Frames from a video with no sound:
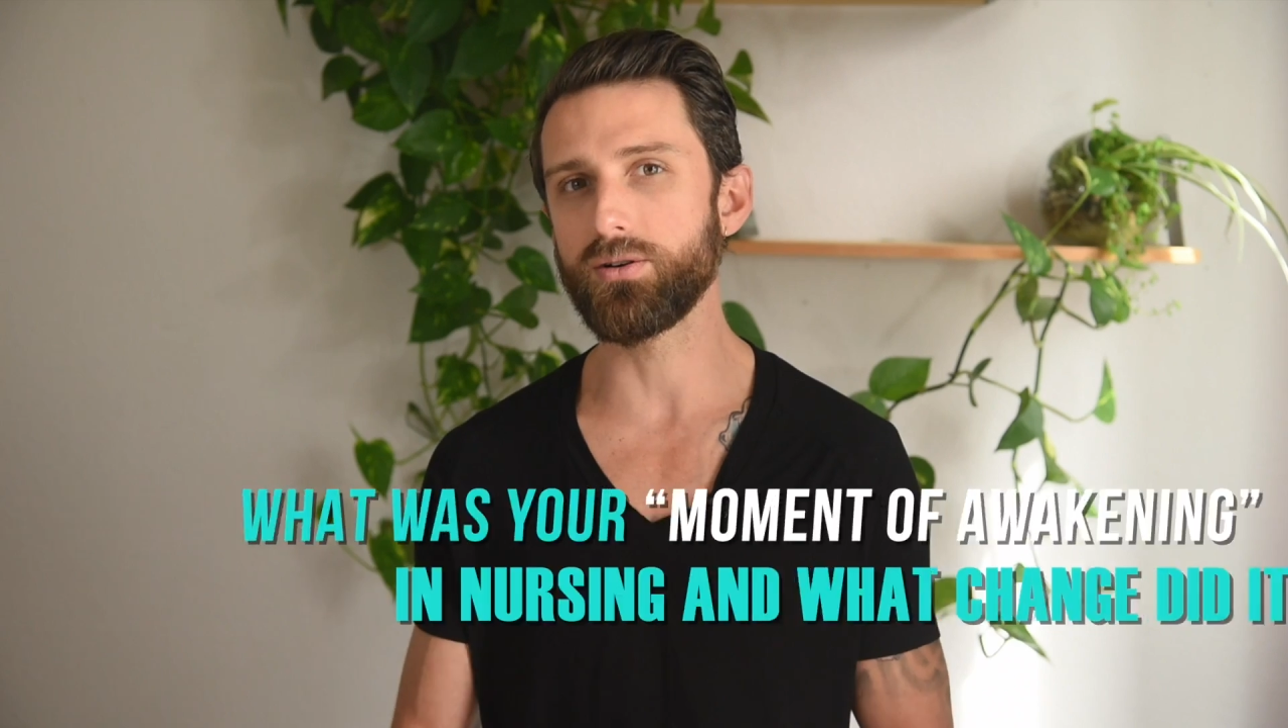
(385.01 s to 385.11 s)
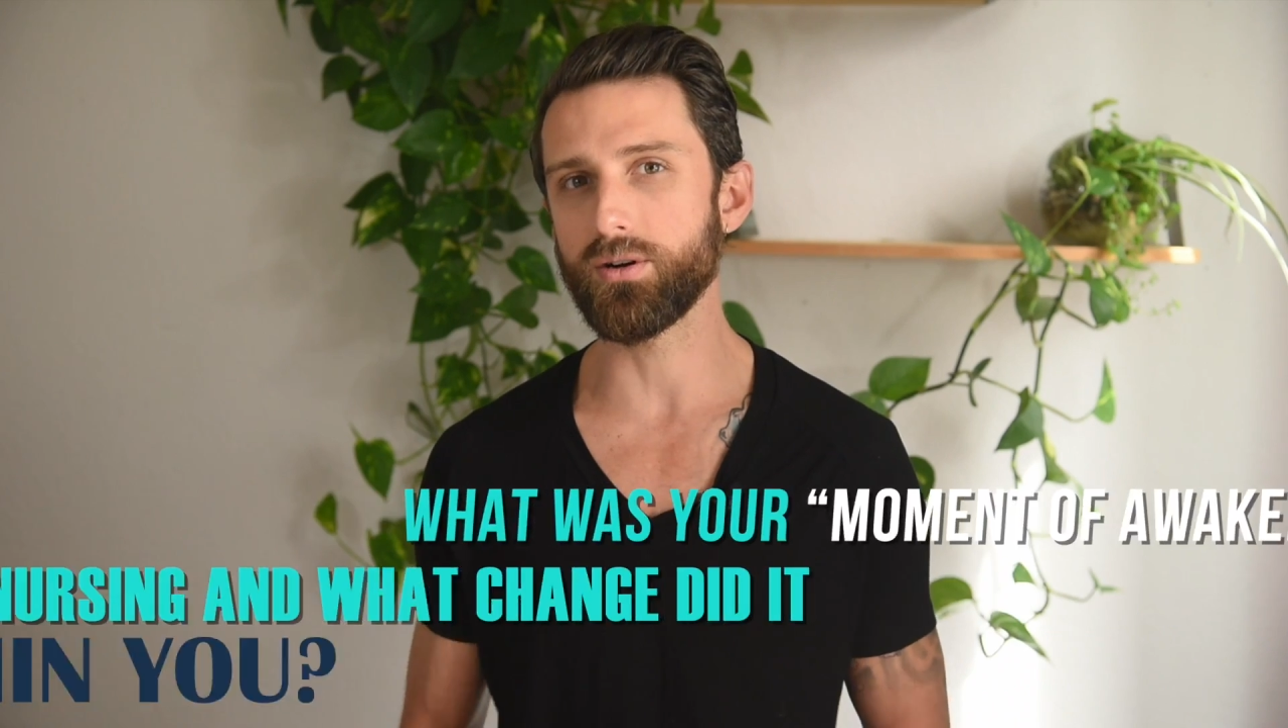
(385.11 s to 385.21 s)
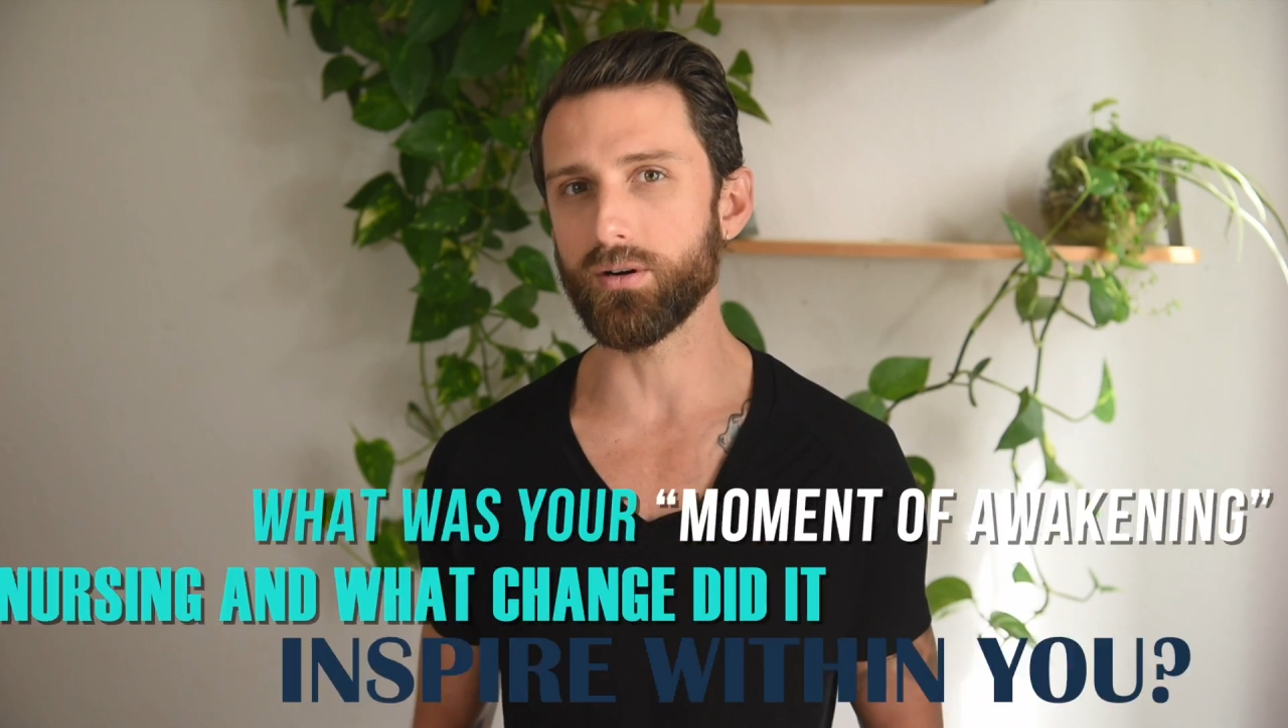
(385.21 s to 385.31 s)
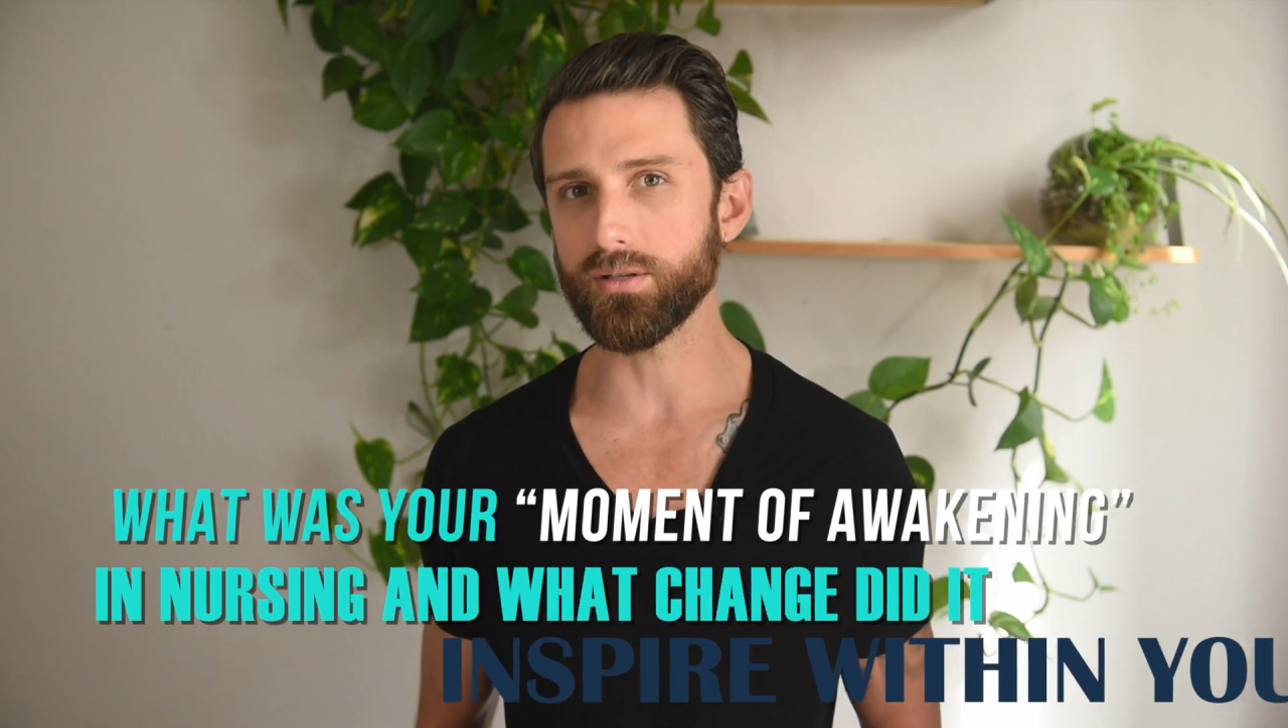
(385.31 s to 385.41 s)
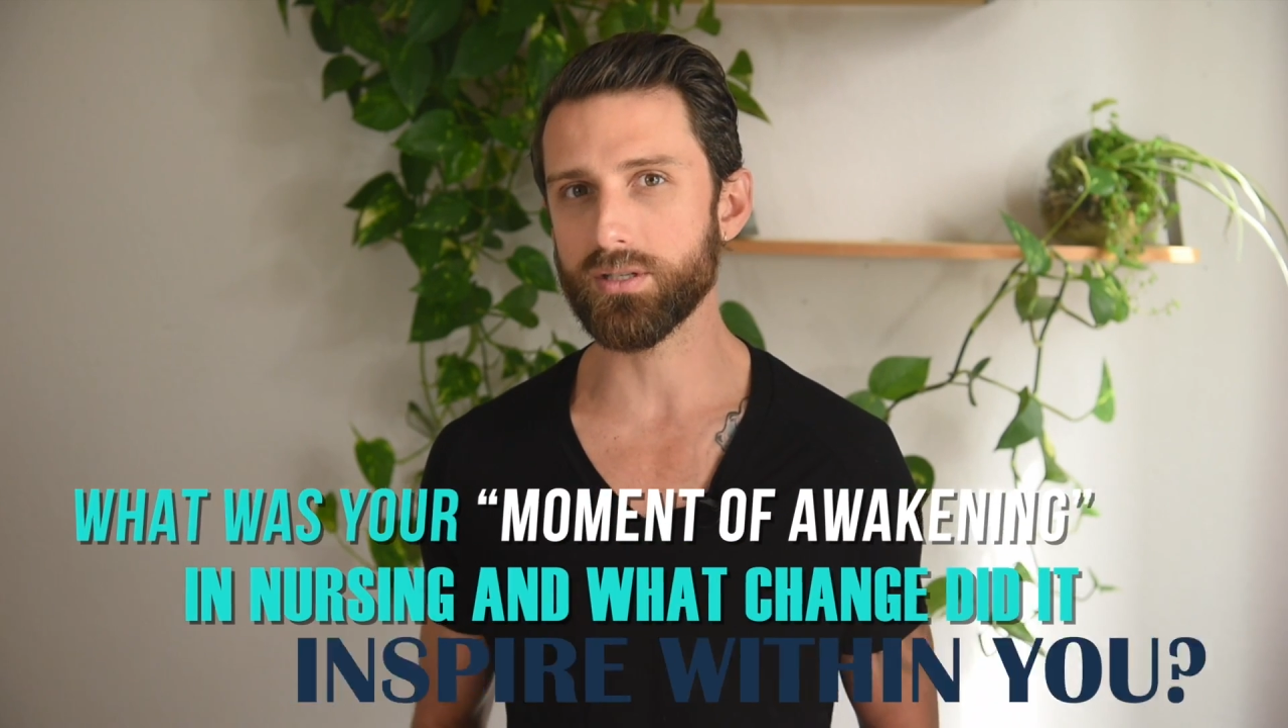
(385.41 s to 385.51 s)

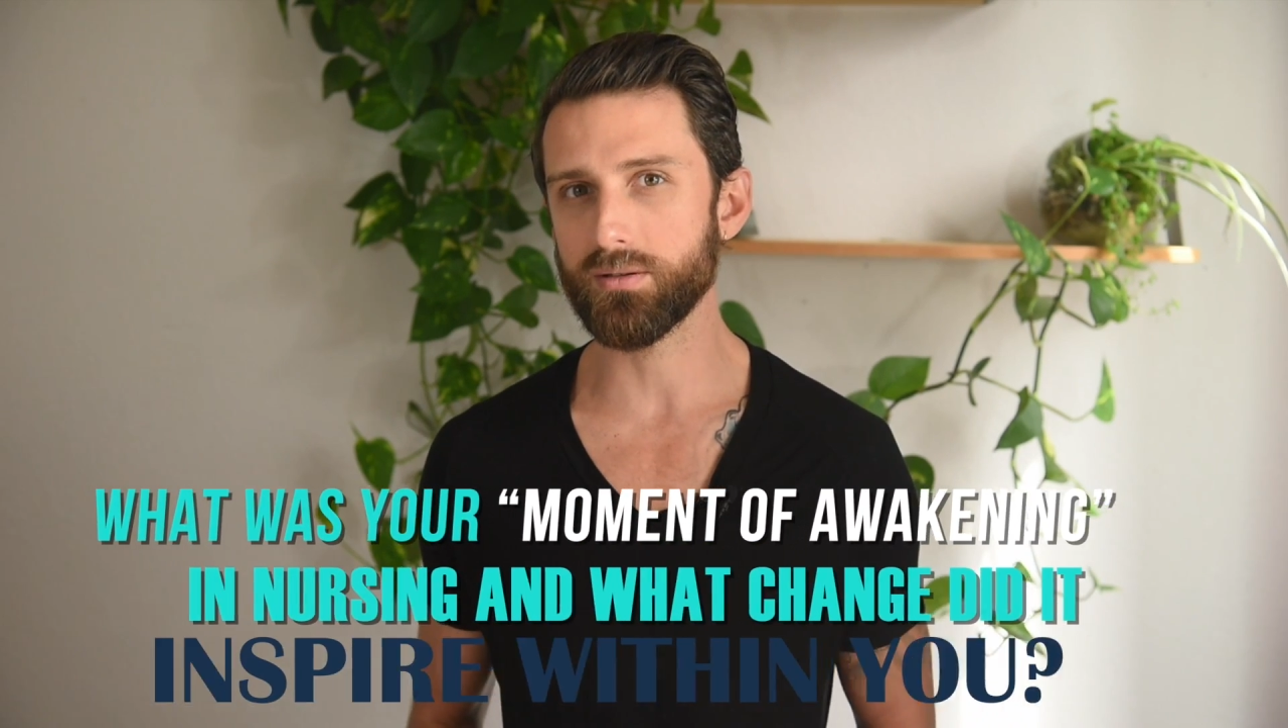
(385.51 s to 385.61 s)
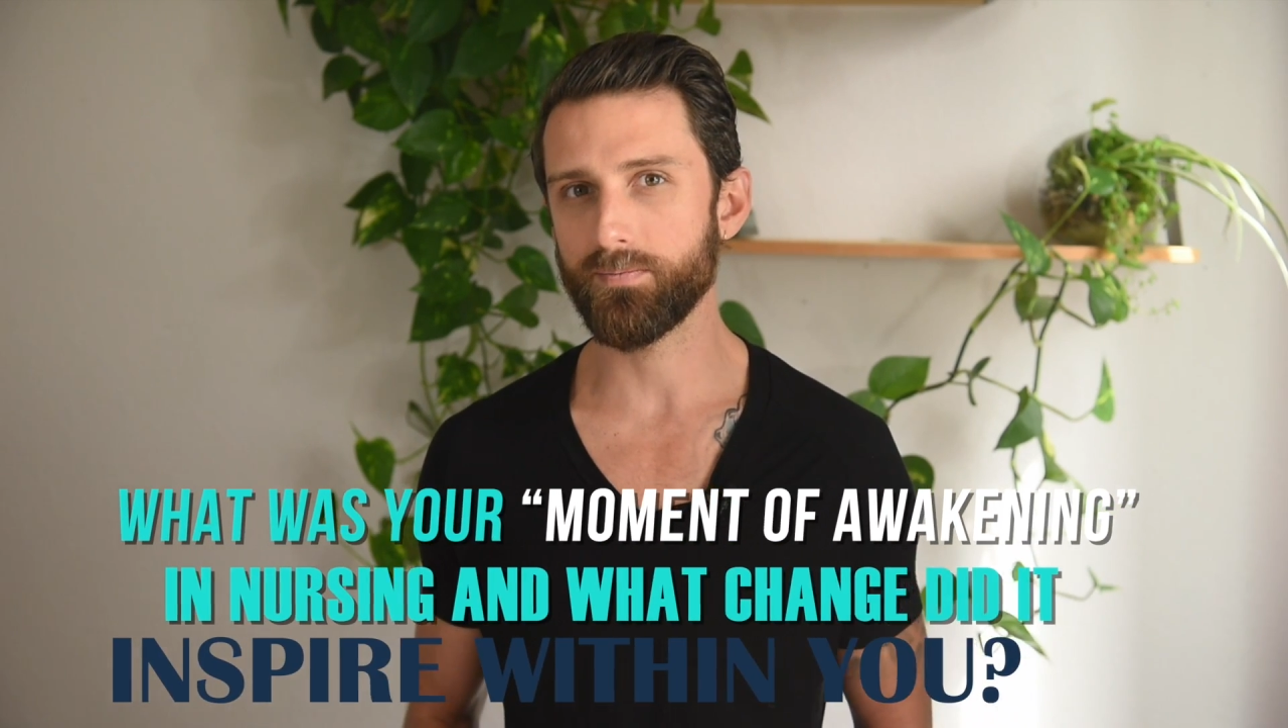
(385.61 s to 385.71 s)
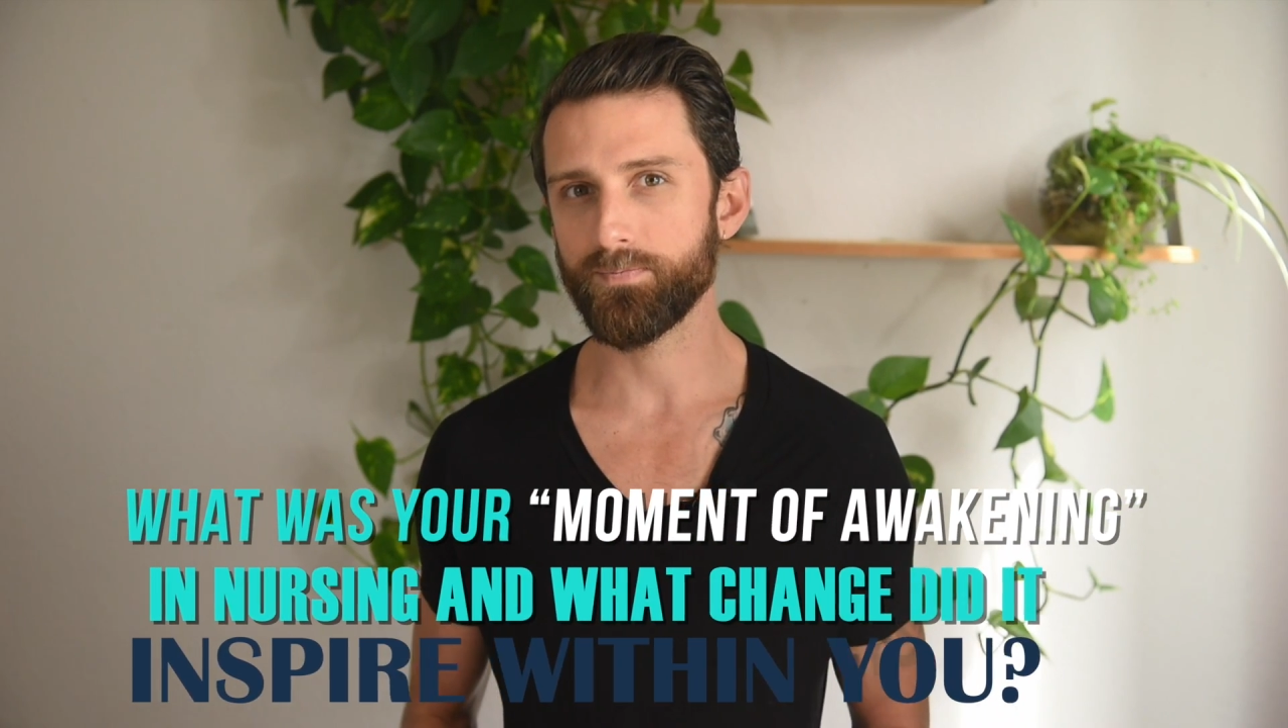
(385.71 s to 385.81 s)
yours.